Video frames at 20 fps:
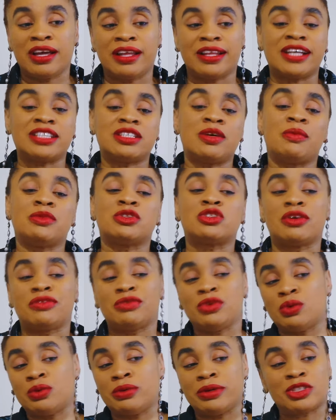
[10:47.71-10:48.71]
That's how most of
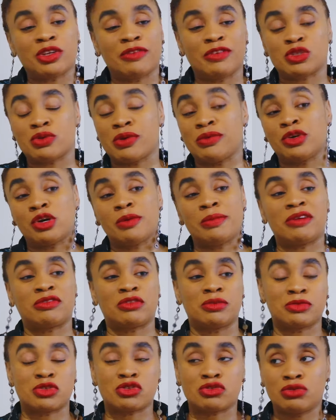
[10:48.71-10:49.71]
us, when we come back
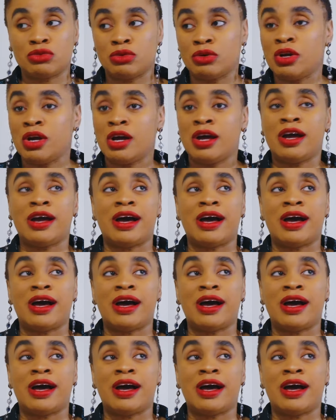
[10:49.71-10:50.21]
from school